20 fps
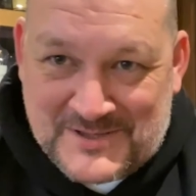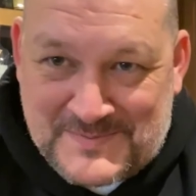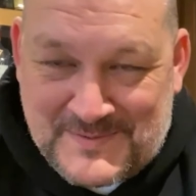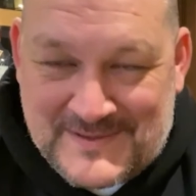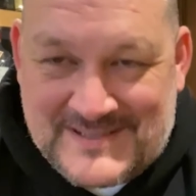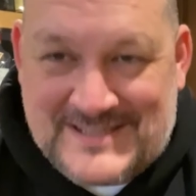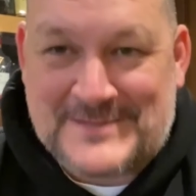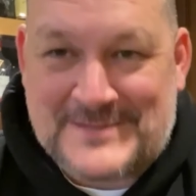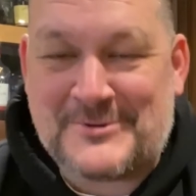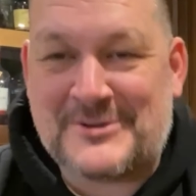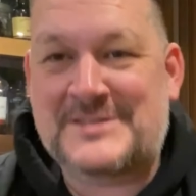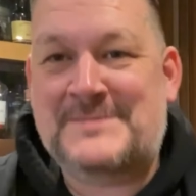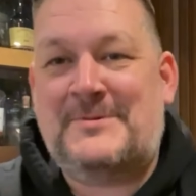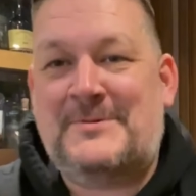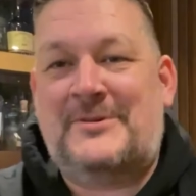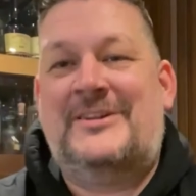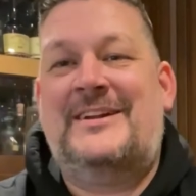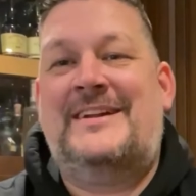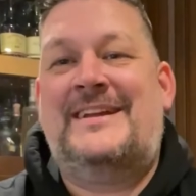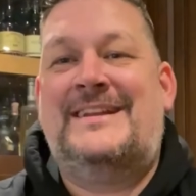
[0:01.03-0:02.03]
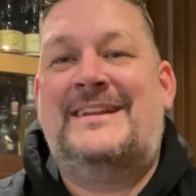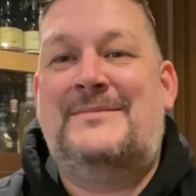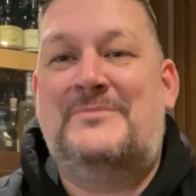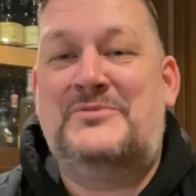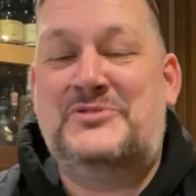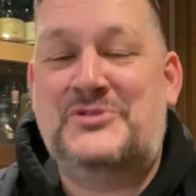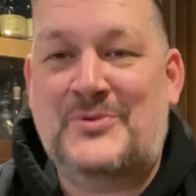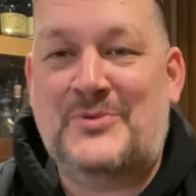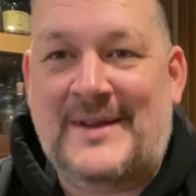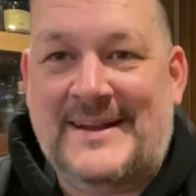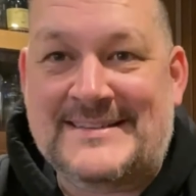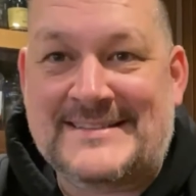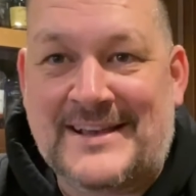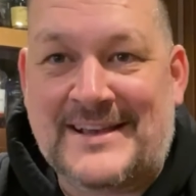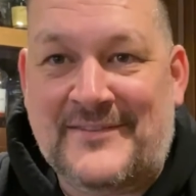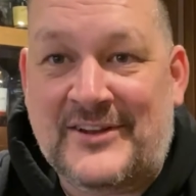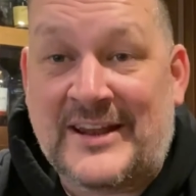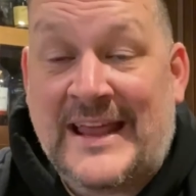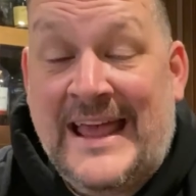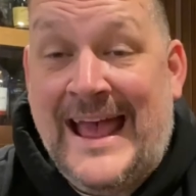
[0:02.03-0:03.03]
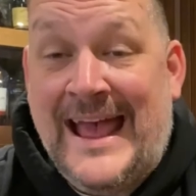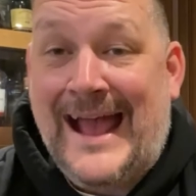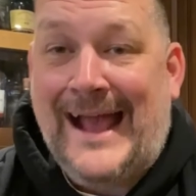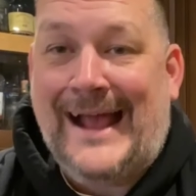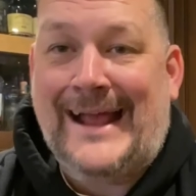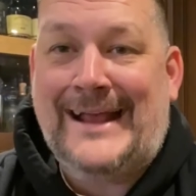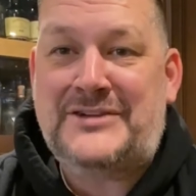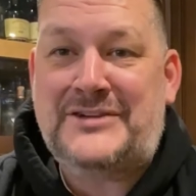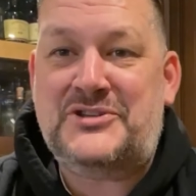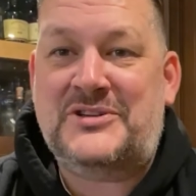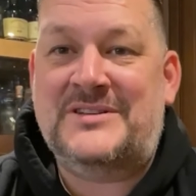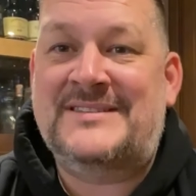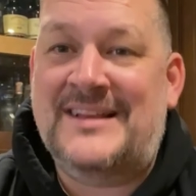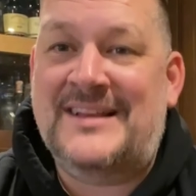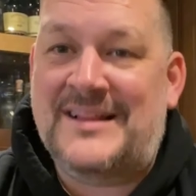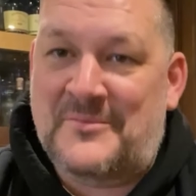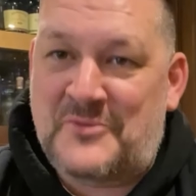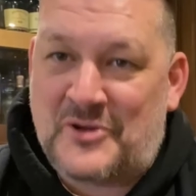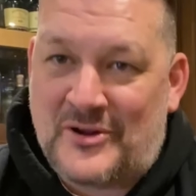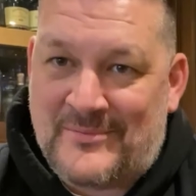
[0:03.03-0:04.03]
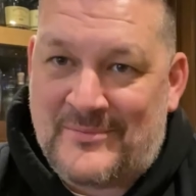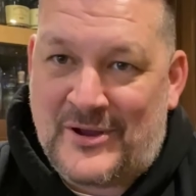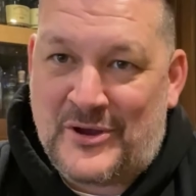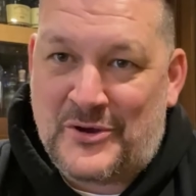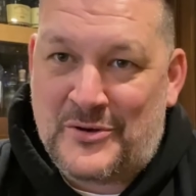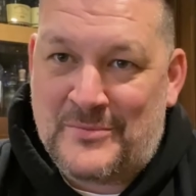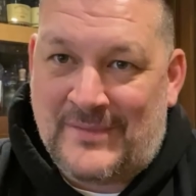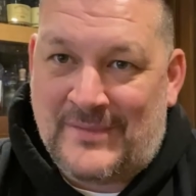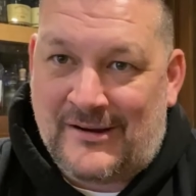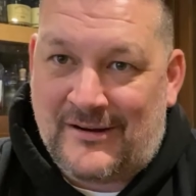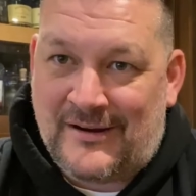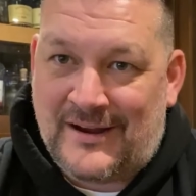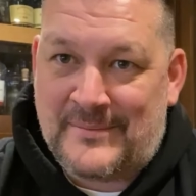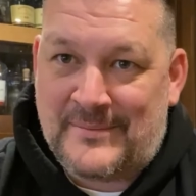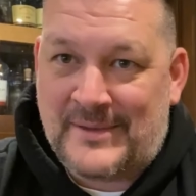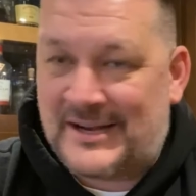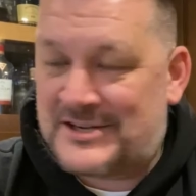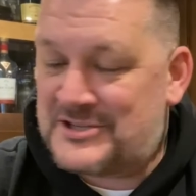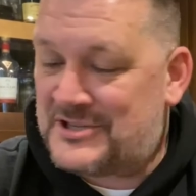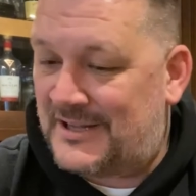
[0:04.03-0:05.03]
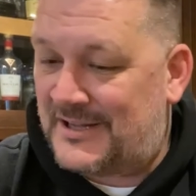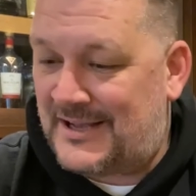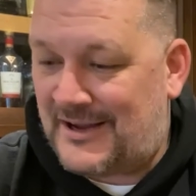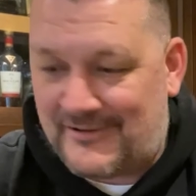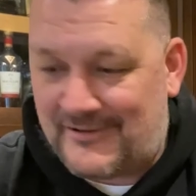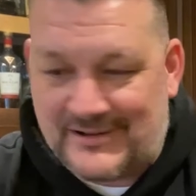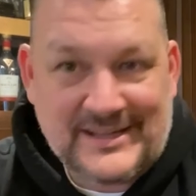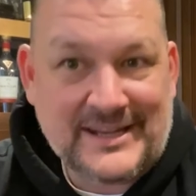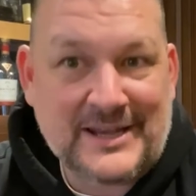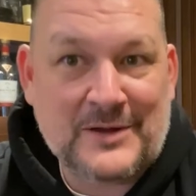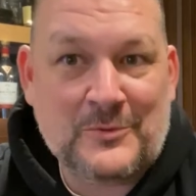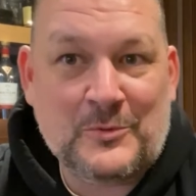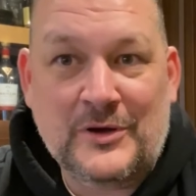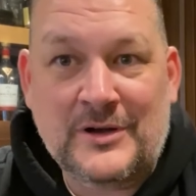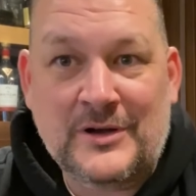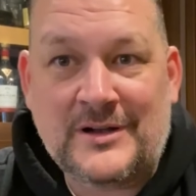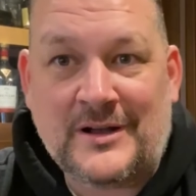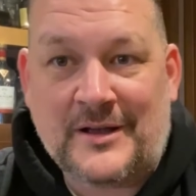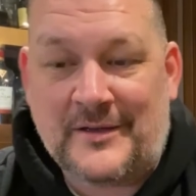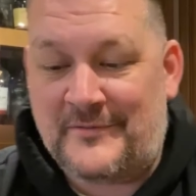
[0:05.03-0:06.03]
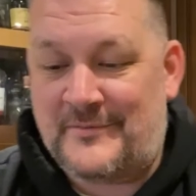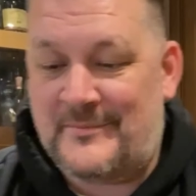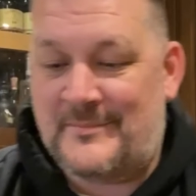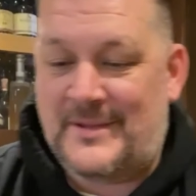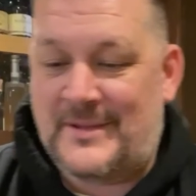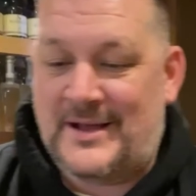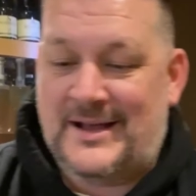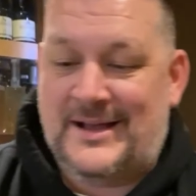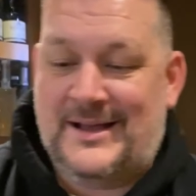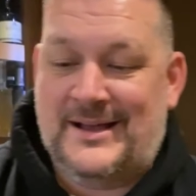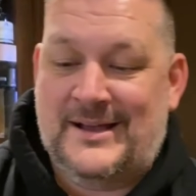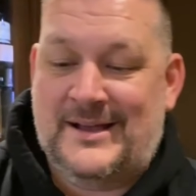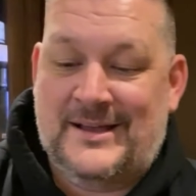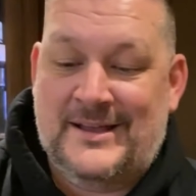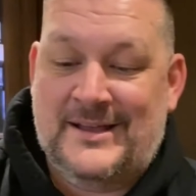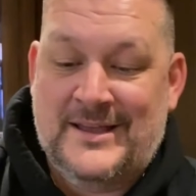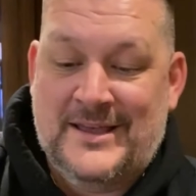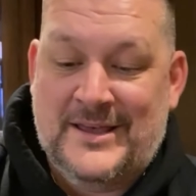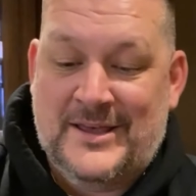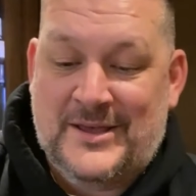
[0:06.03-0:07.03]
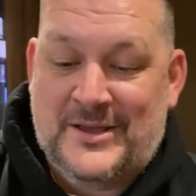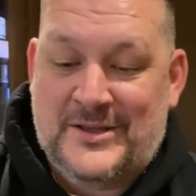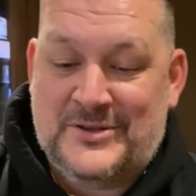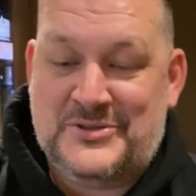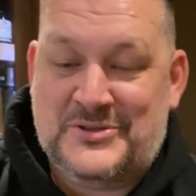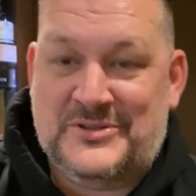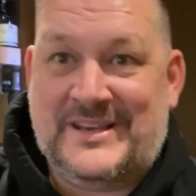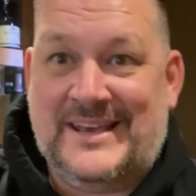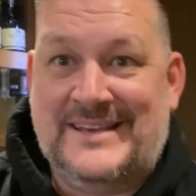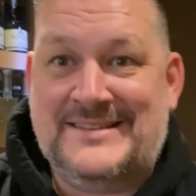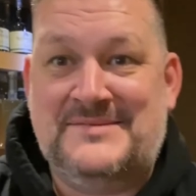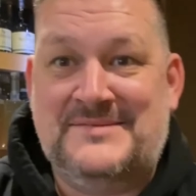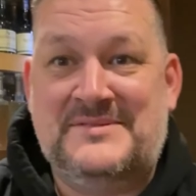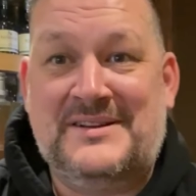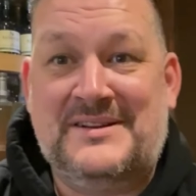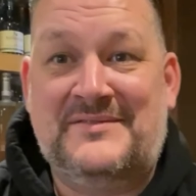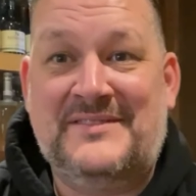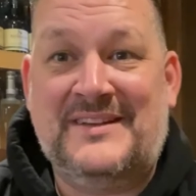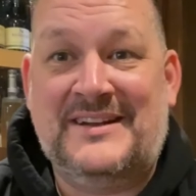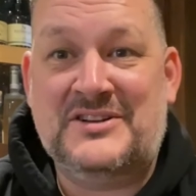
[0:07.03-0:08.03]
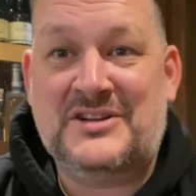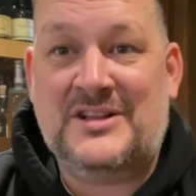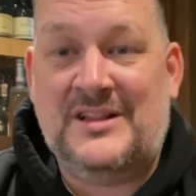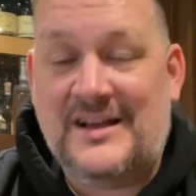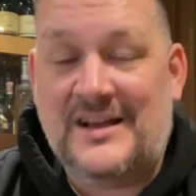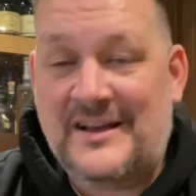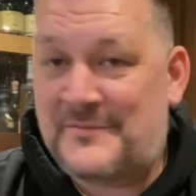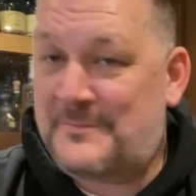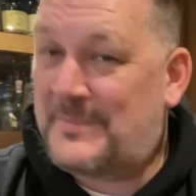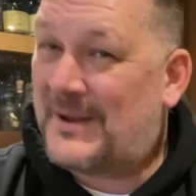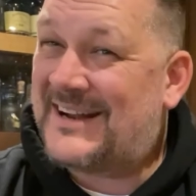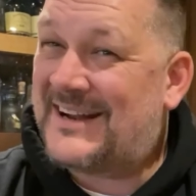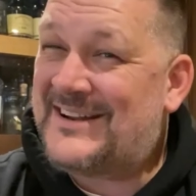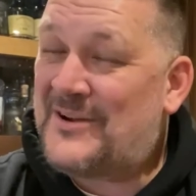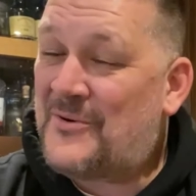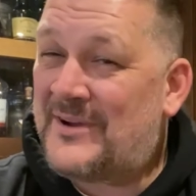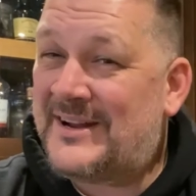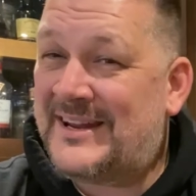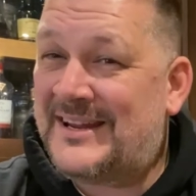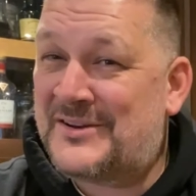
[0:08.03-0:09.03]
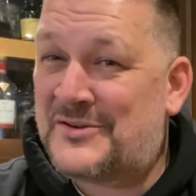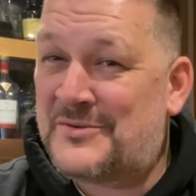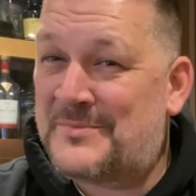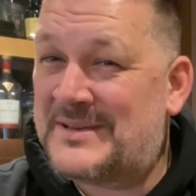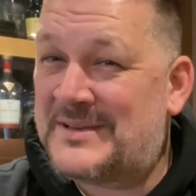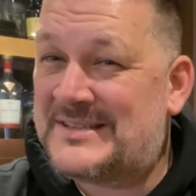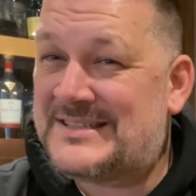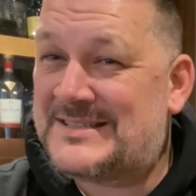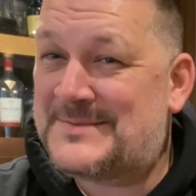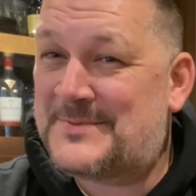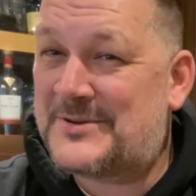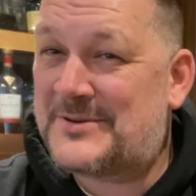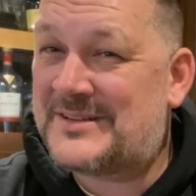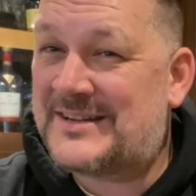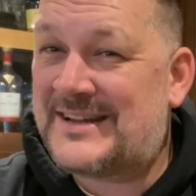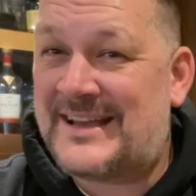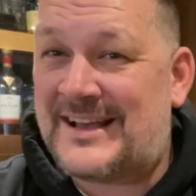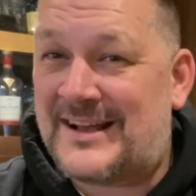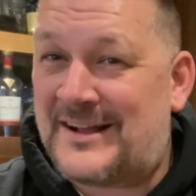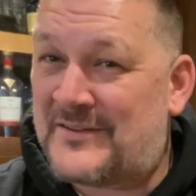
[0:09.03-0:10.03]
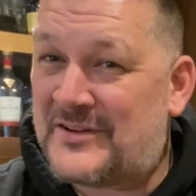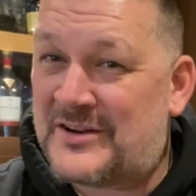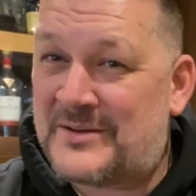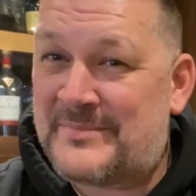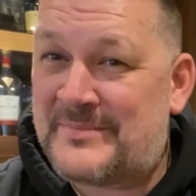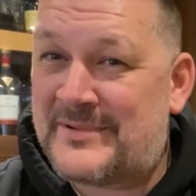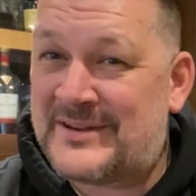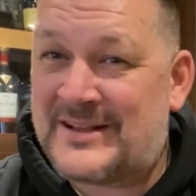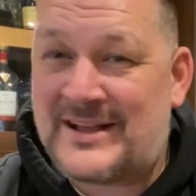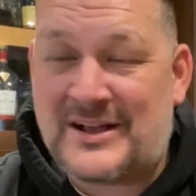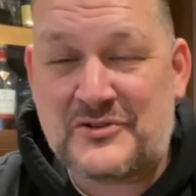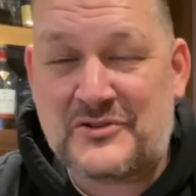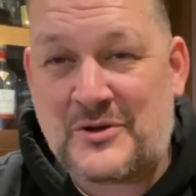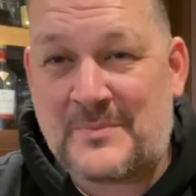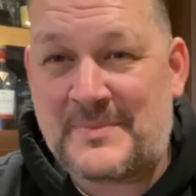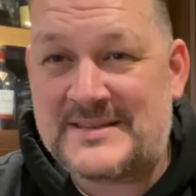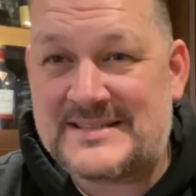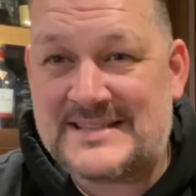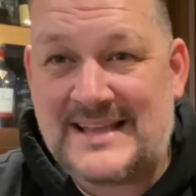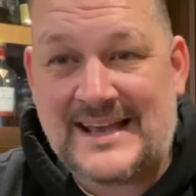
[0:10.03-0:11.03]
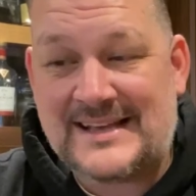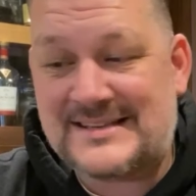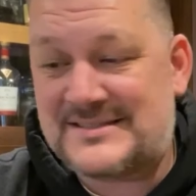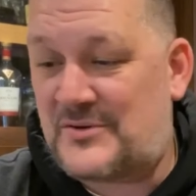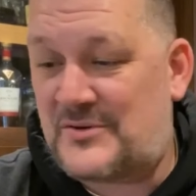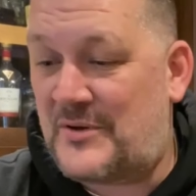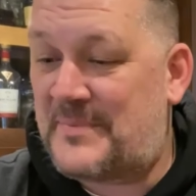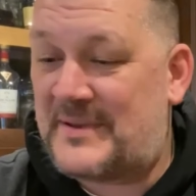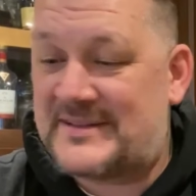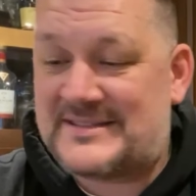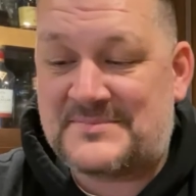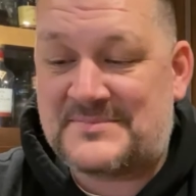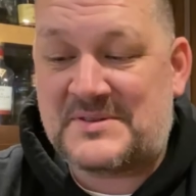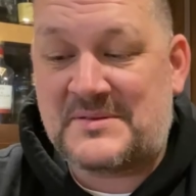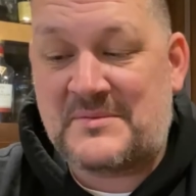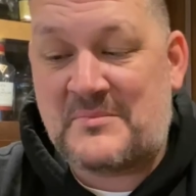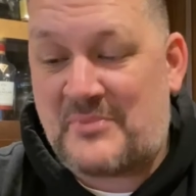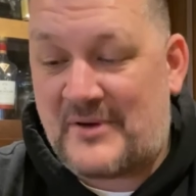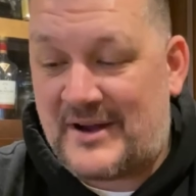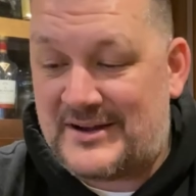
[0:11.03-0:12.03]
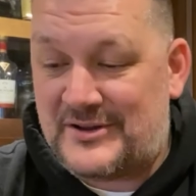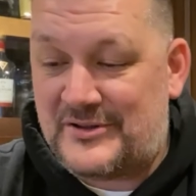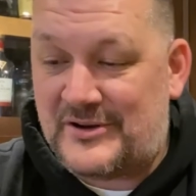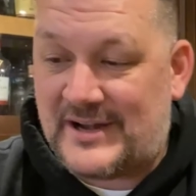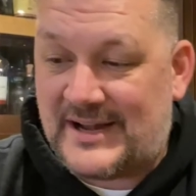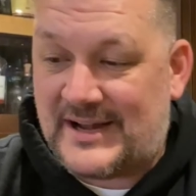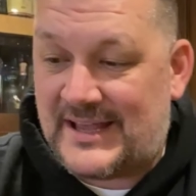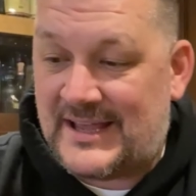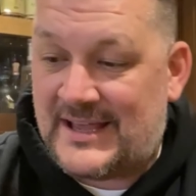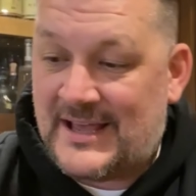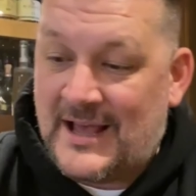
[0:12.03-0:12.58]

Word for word: B C Spirits, Spirit of Day number two eighty-seven. As you can tell, I'm not at my home bar. I am actually currently at work. I'm uh, just getting some stuff done at Clive, but I know I need to do B C Spirit today. I've got to not be slack, so I picked up something brand new today.